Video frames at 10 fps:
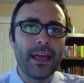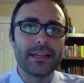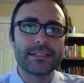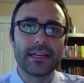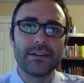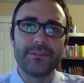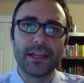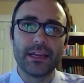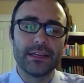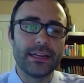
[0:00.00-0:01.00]
And it's kind of
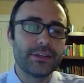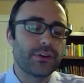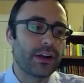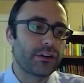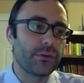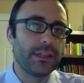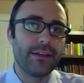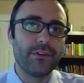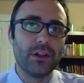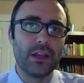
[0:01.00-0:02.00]
like an introductory
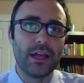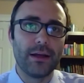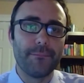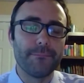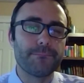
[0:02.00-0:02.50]
level